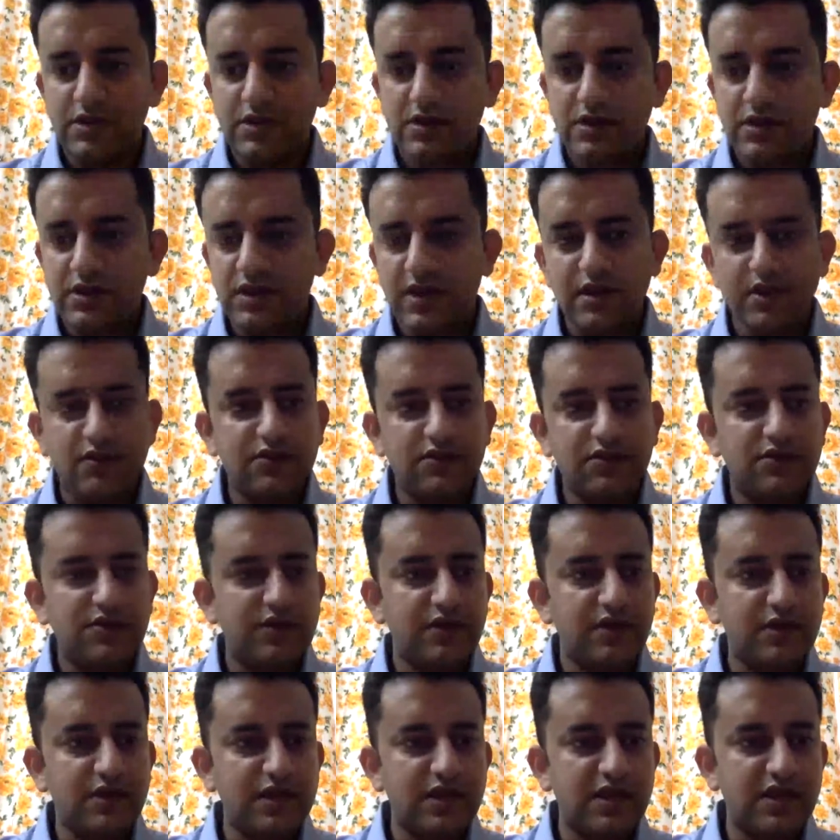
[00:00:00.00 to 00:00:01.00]
Thanks,
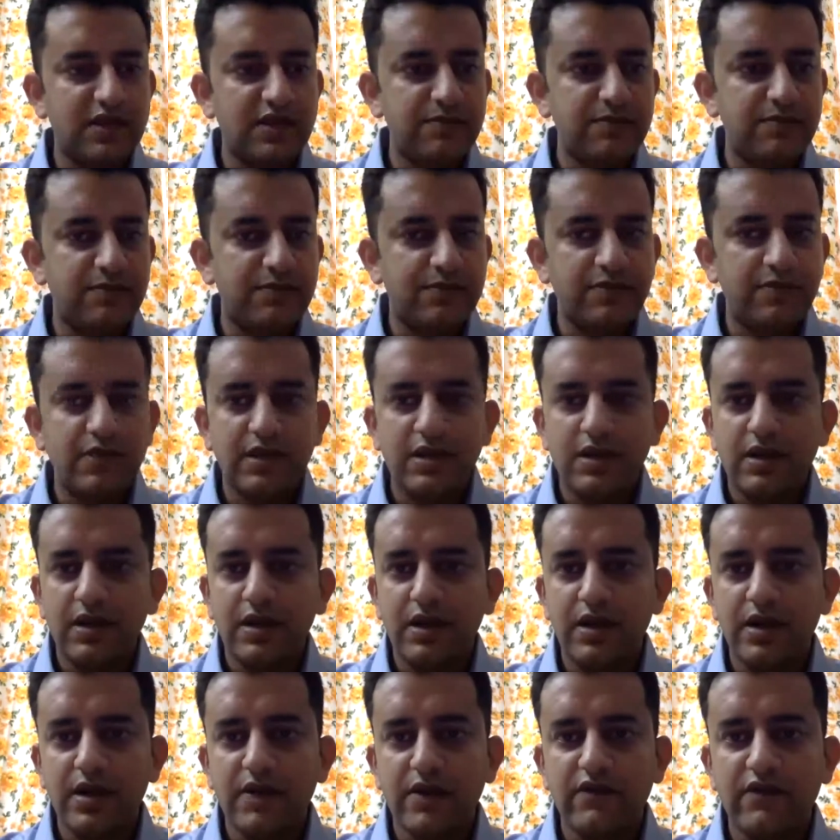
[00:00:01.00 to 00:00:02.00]
Sandeep.
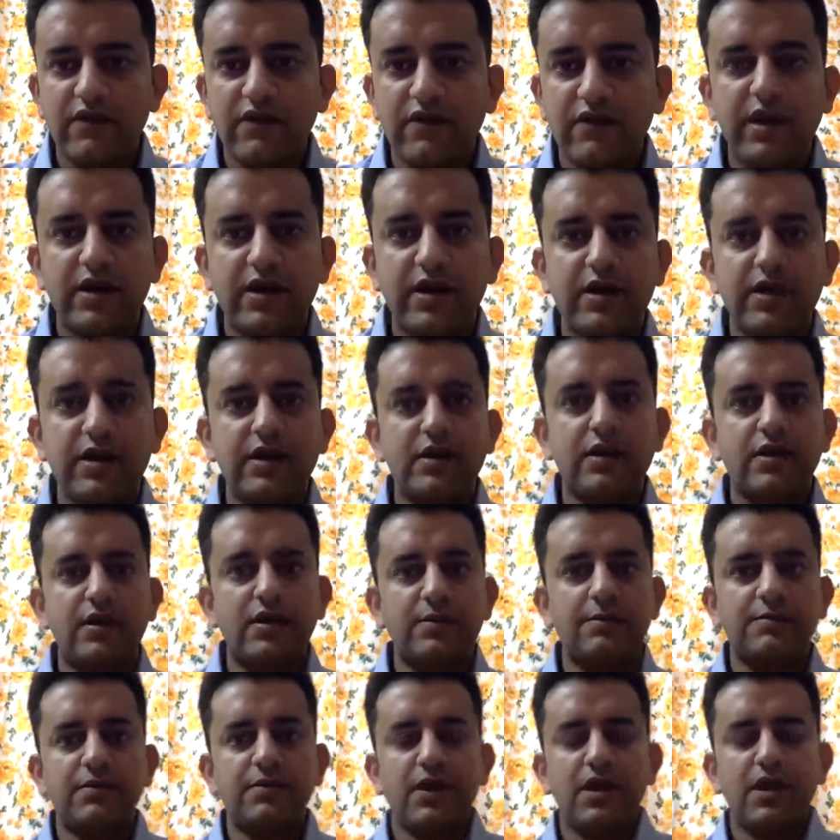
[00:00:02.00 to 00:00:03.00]
Hi, everybody.
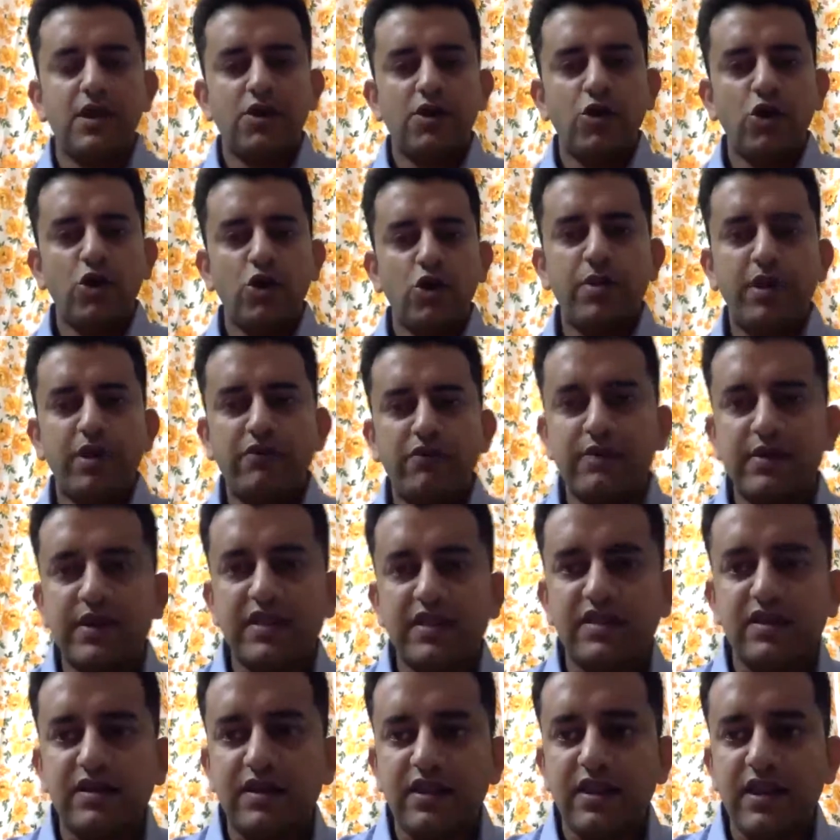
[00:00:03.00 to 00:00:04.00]
Hope everyone's
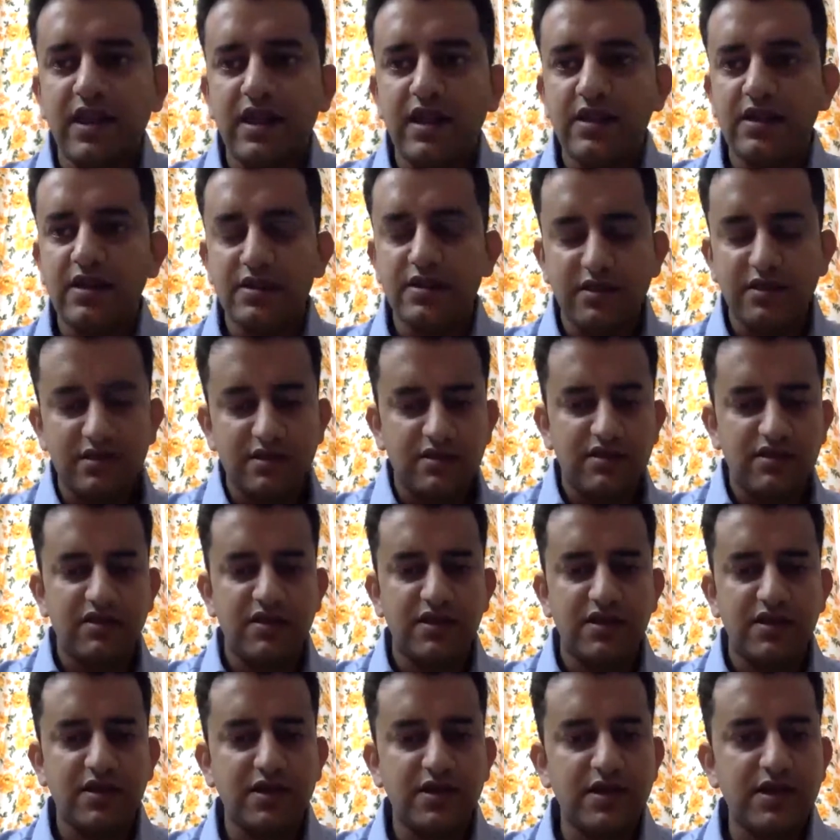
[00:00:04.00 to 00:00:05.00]
staying
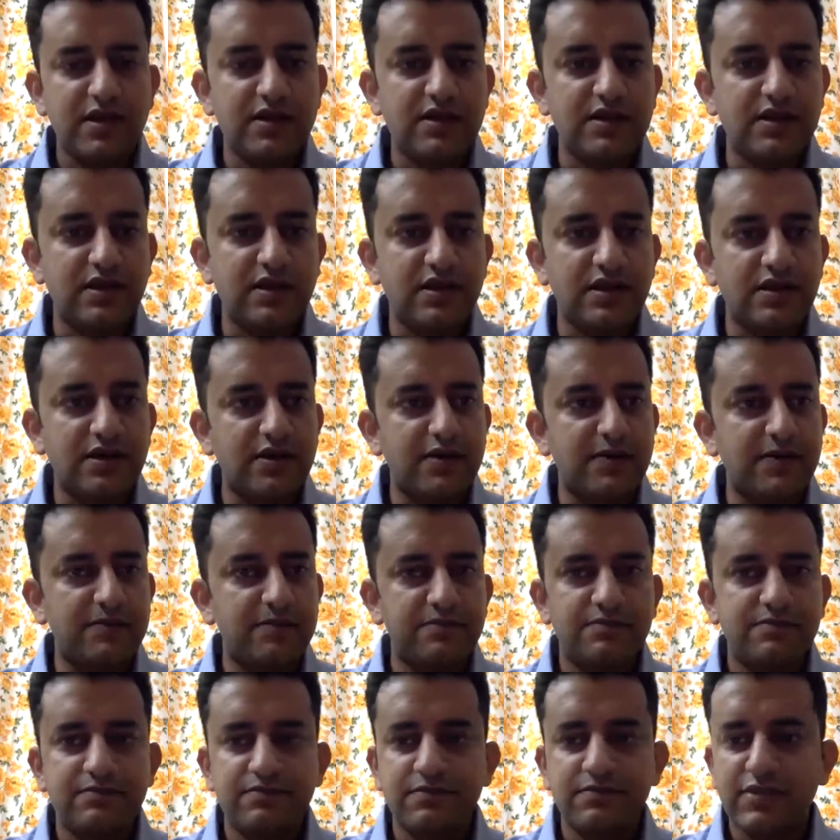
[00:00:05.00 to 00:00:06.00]
inside,
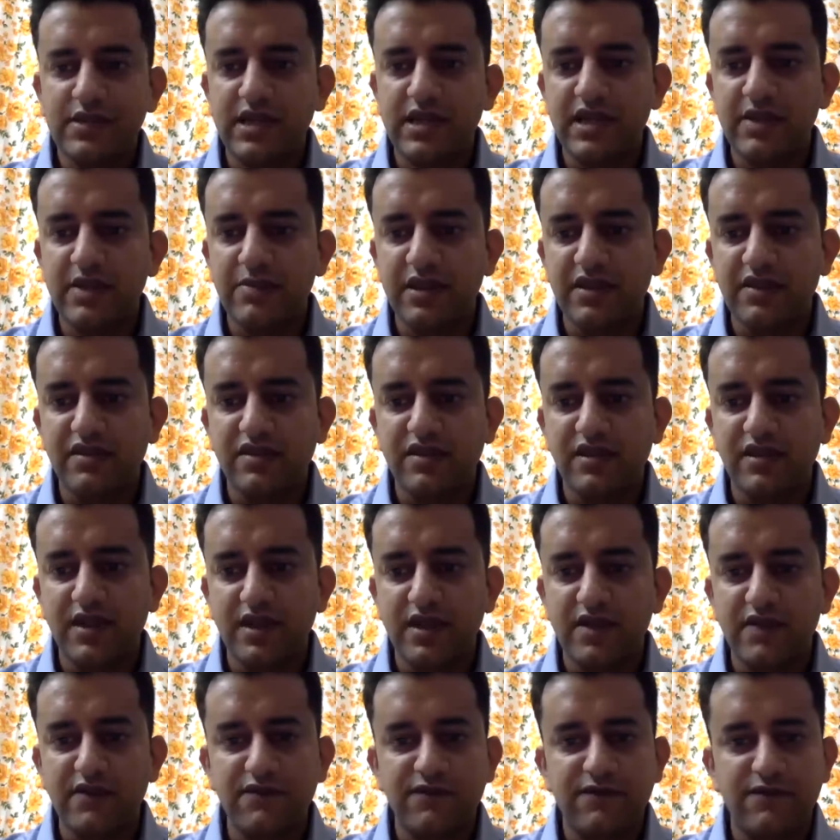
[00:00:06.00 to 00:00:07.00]
keeping
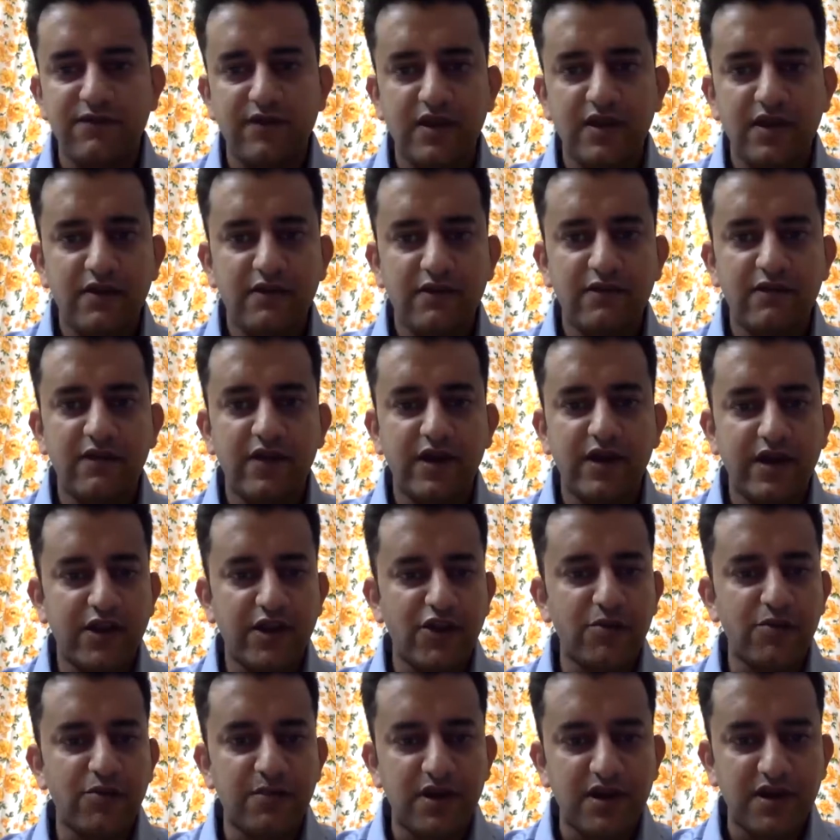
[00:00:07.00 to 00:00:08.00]
safe, wearing
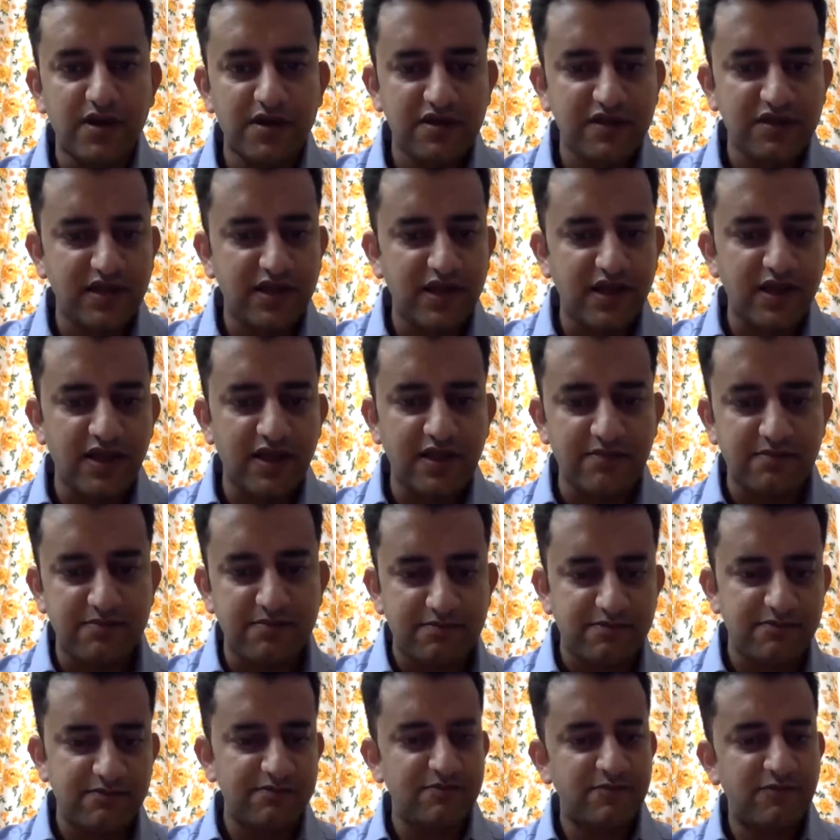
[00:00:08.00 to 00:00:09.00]
your mask, and
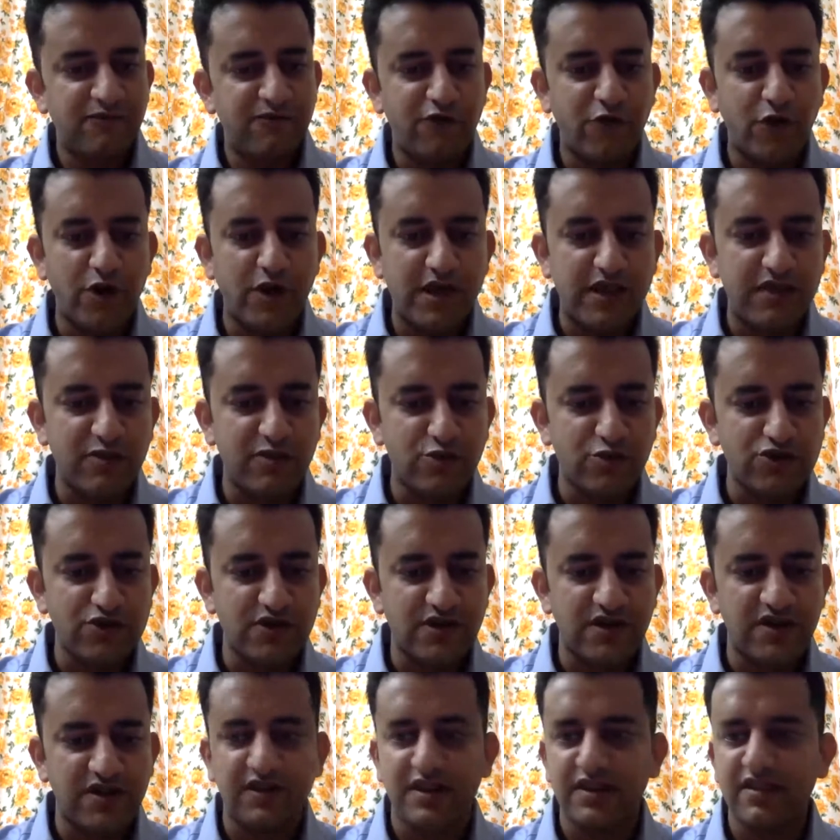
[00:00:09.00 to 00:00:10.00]
following social
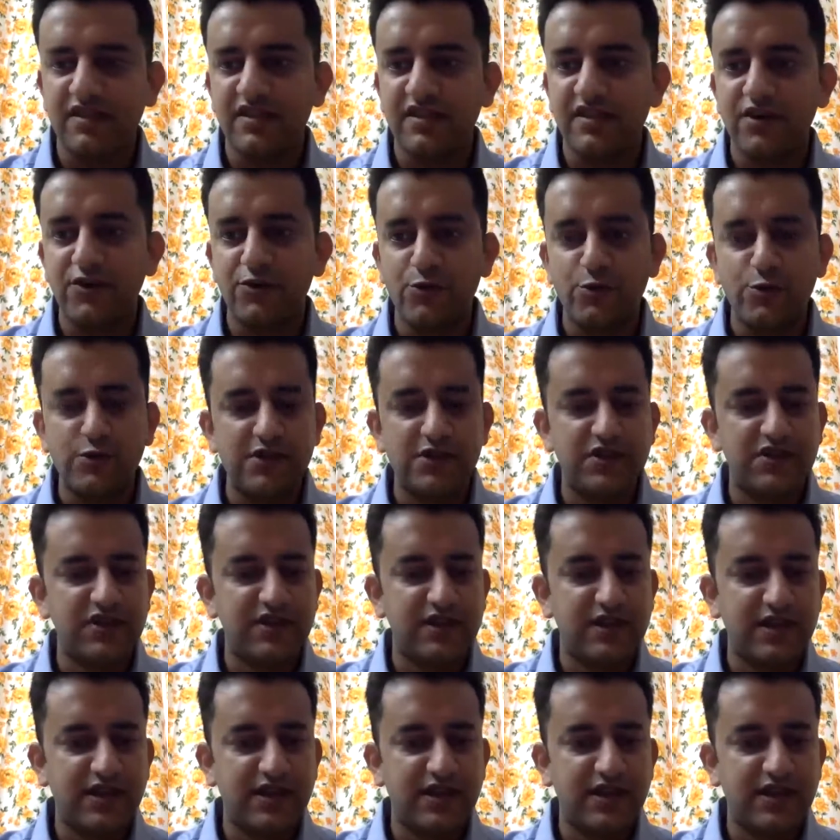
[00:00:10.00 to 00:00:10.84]
distancing rules.